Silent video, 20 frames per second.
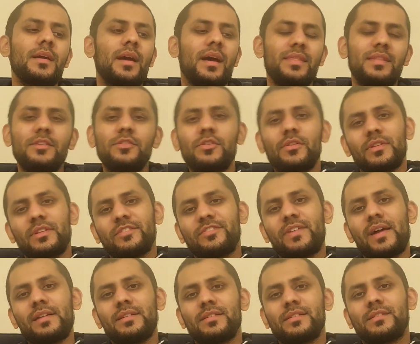And then, the
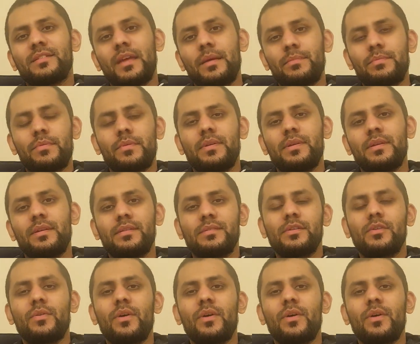final step is